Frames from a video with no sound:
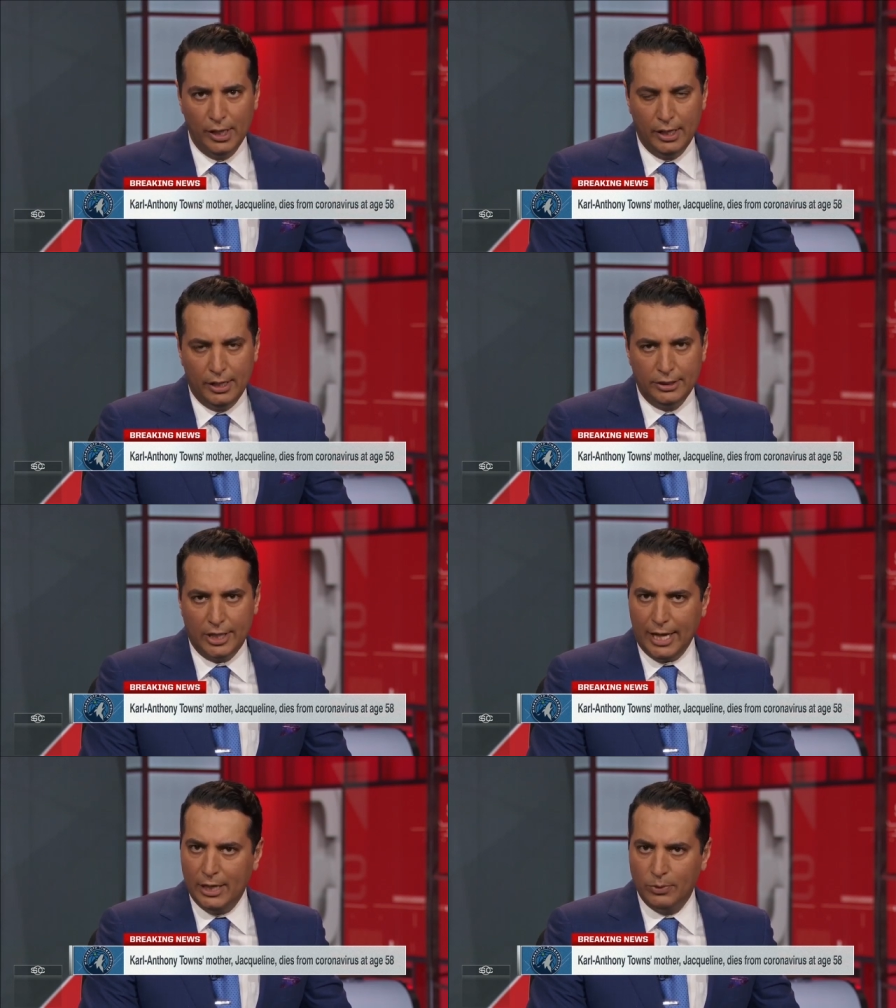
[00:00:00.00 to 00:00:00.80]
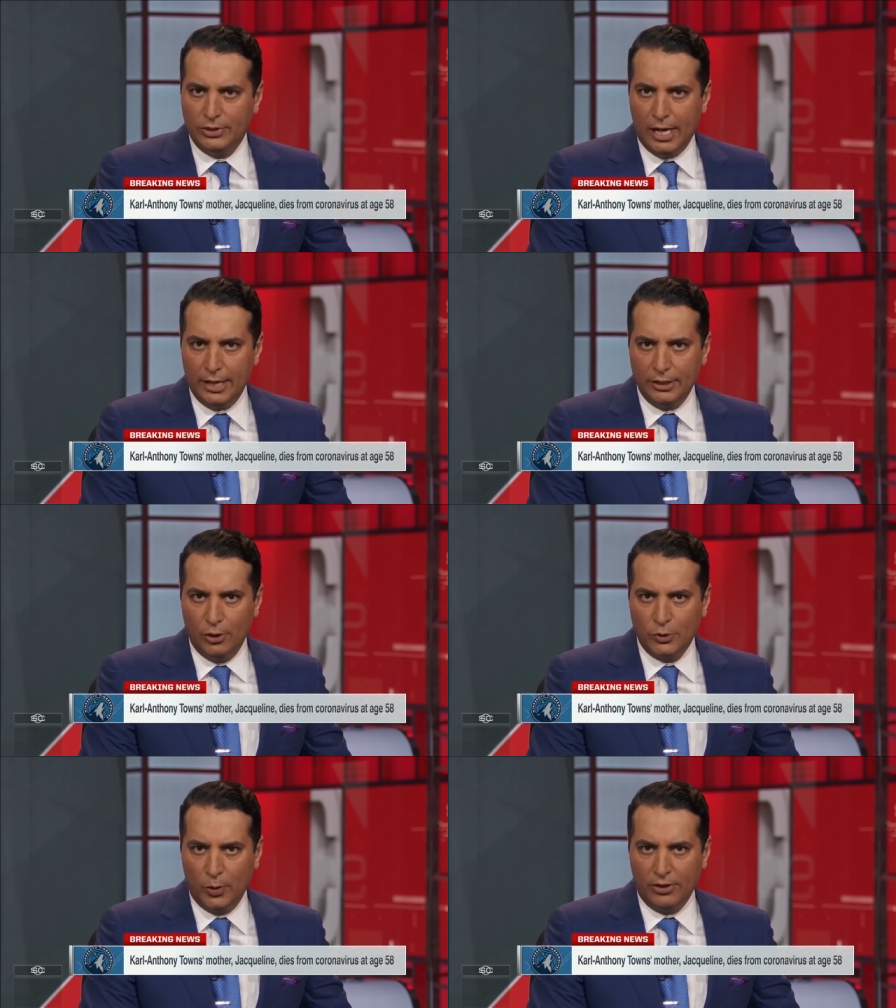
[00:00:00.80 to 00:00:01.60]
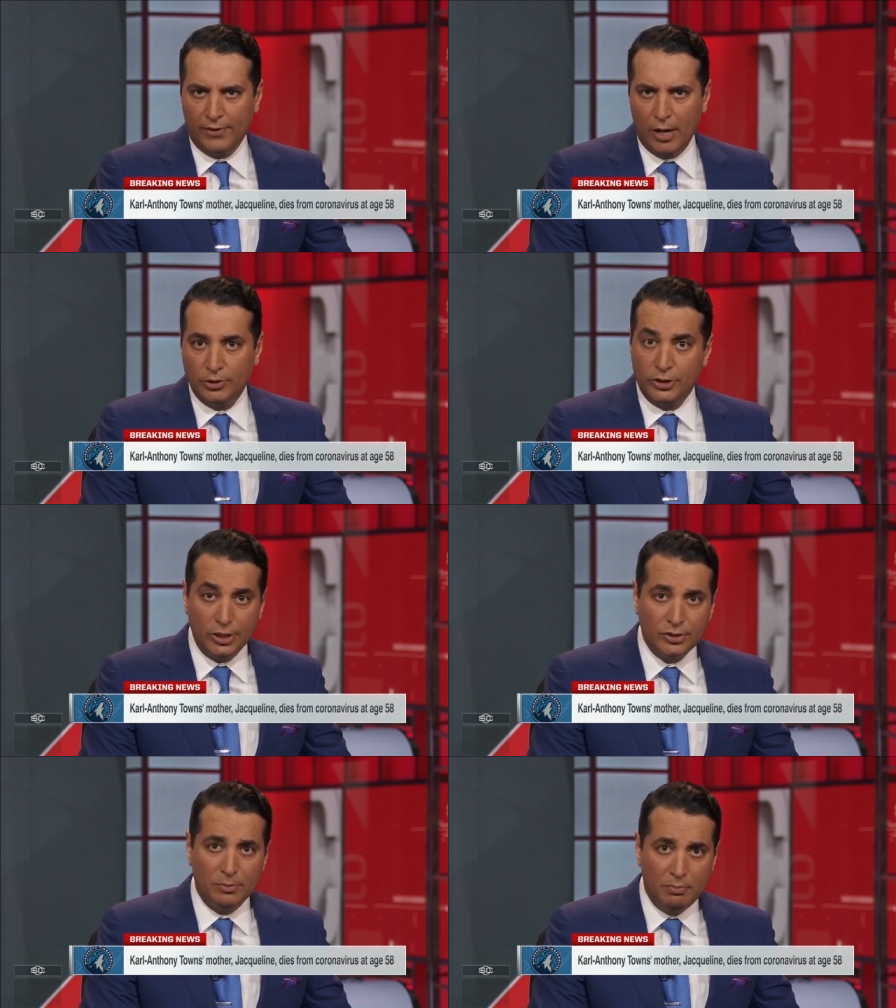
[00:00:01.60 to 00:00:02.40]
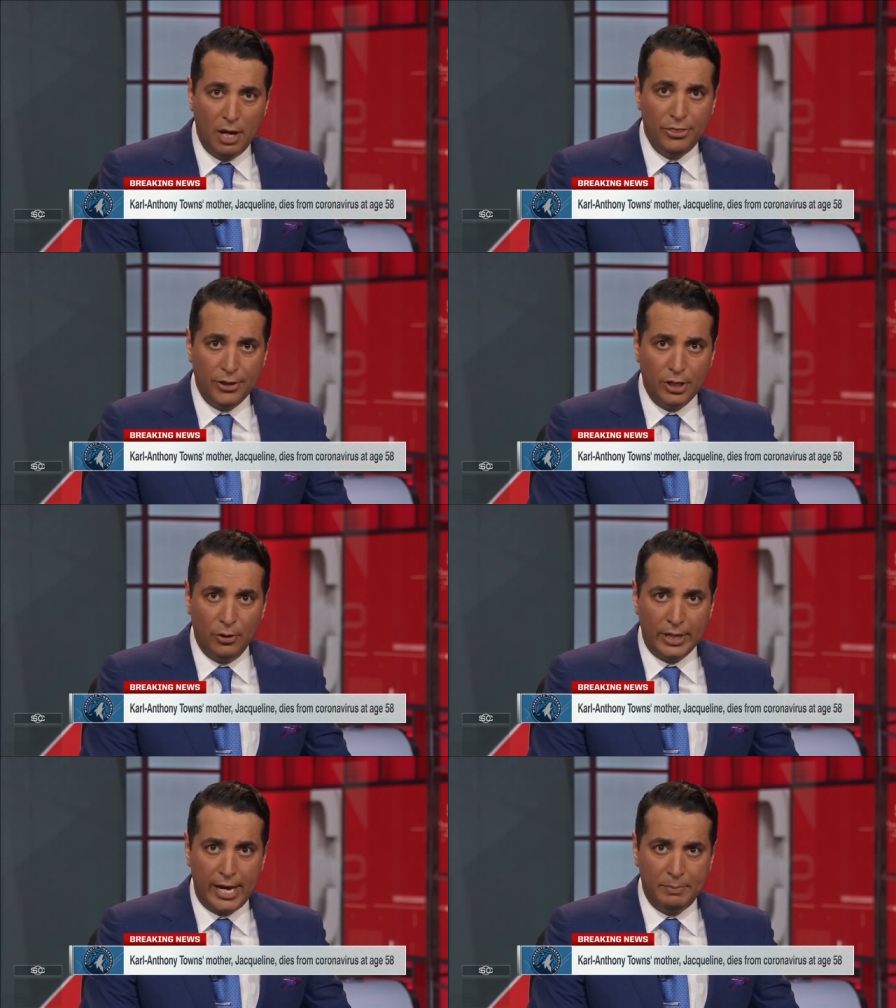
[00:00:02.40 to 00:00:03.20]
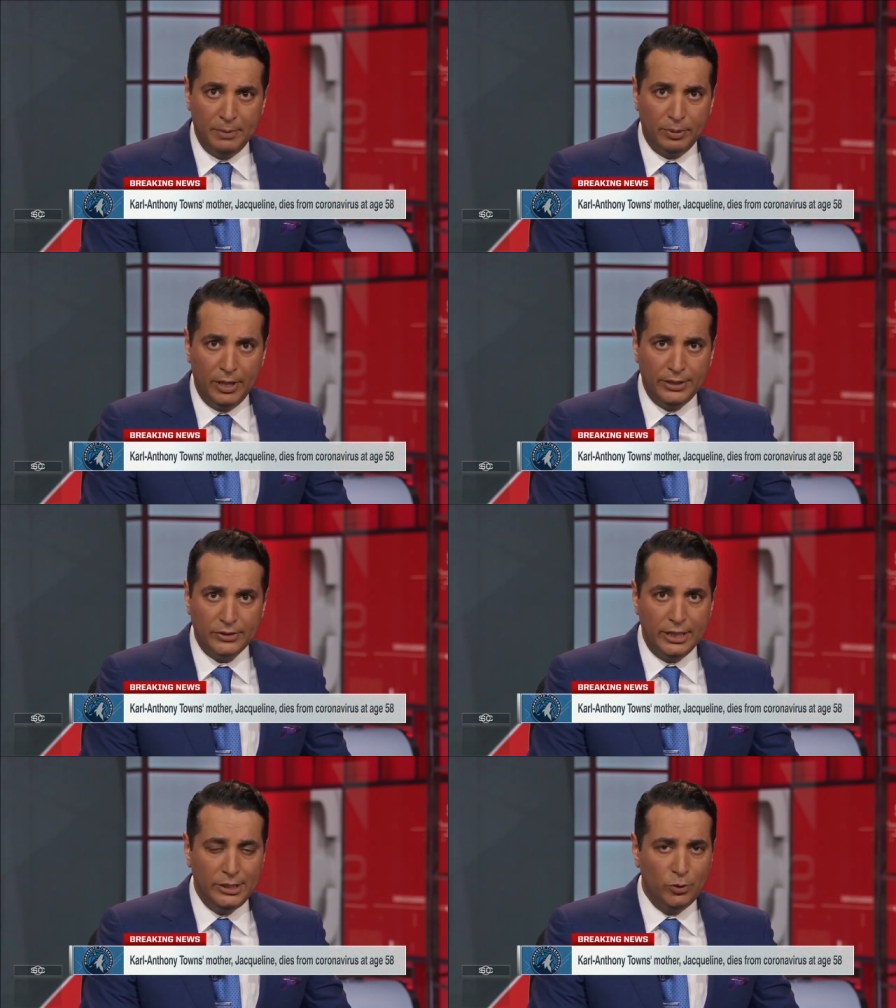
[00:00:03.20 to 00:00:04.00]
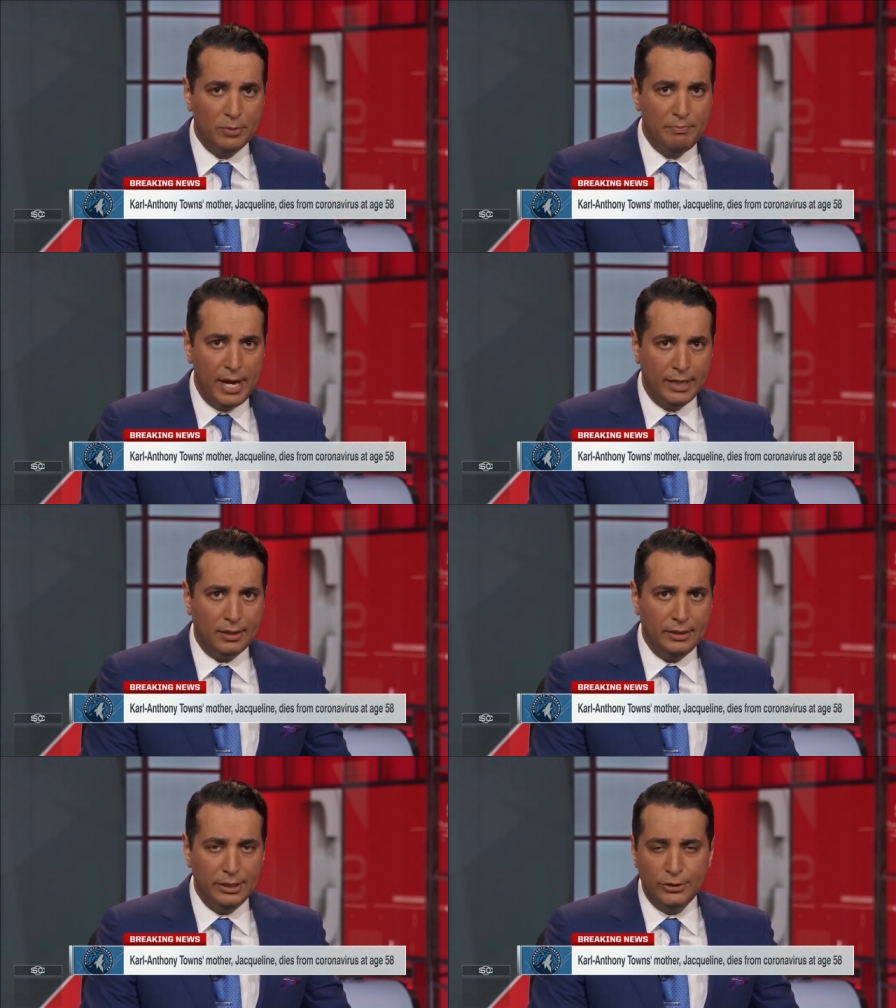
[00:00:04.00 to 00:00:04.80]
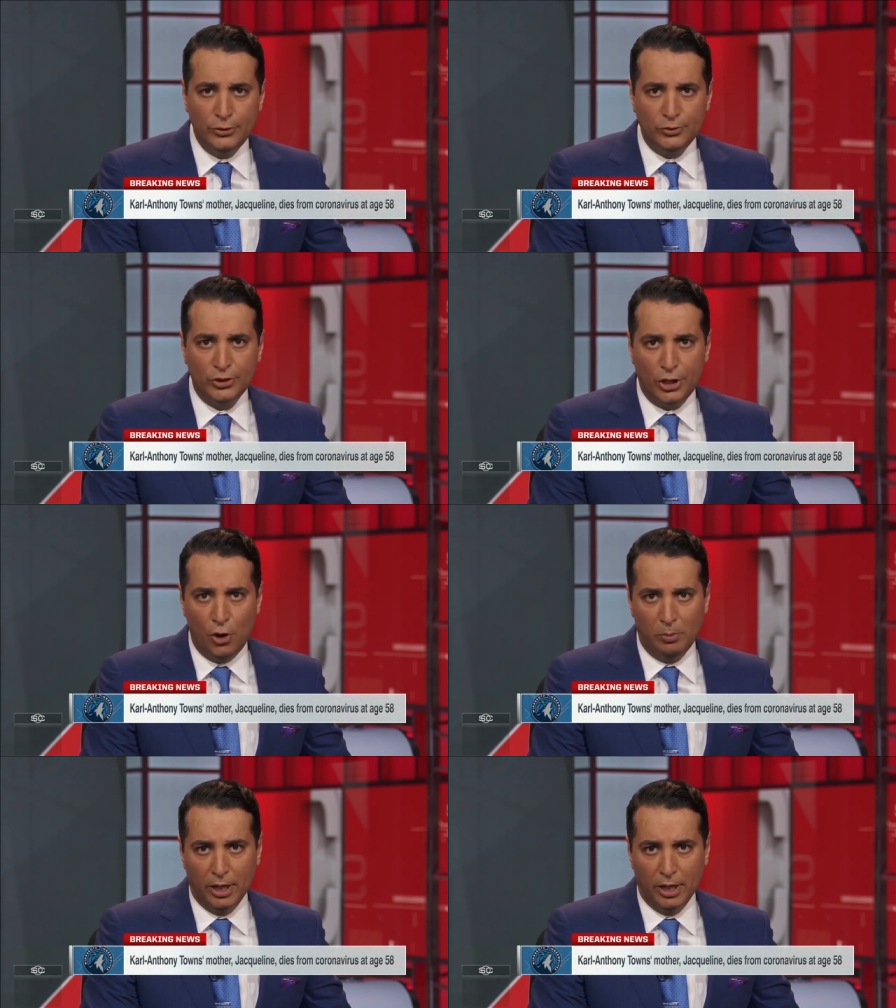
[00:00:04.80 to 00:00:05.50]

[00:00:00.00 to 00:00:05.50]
Jackie was diagnosed with the virus just a month ago and had been placed into a medically induced coma.